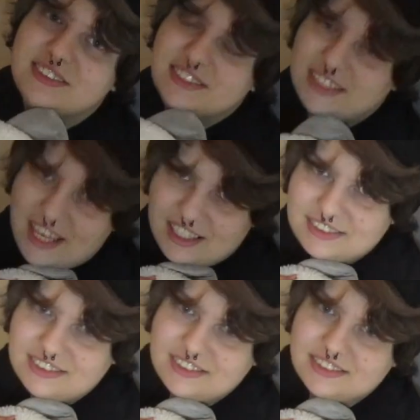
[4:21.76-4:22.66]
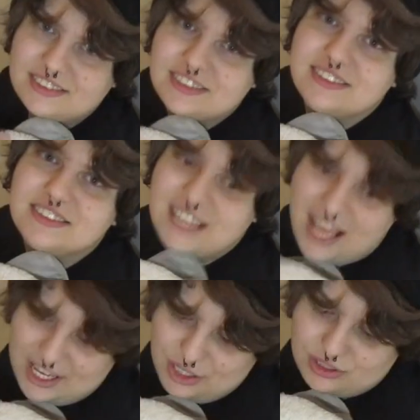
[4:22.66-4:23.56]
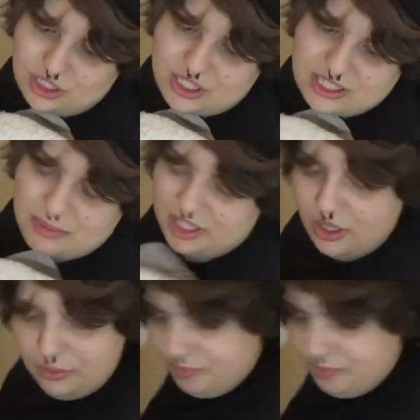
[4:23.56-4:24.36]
stays because I use her as a pillow.